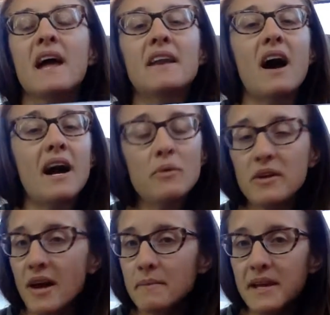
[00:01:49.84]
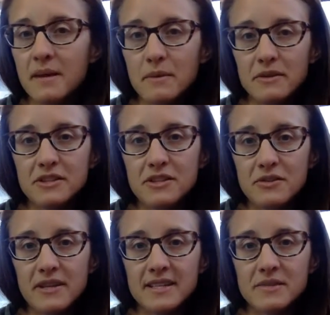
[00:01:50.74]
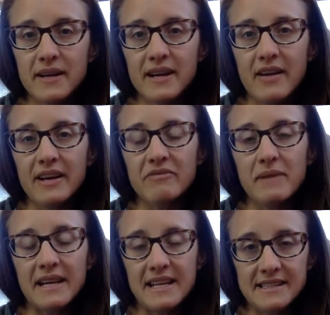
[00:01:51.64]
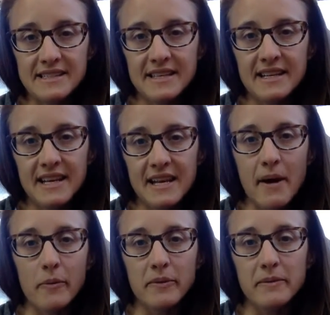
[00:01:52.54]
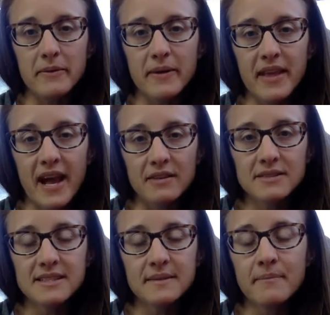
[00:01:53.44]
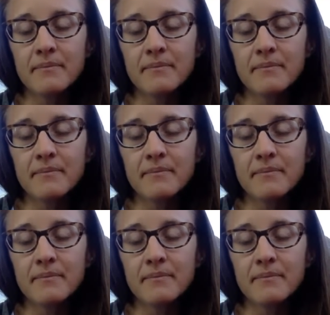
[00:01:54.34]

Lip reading: And I would not be able to do things right now if my kids didn't keep helping me around the house.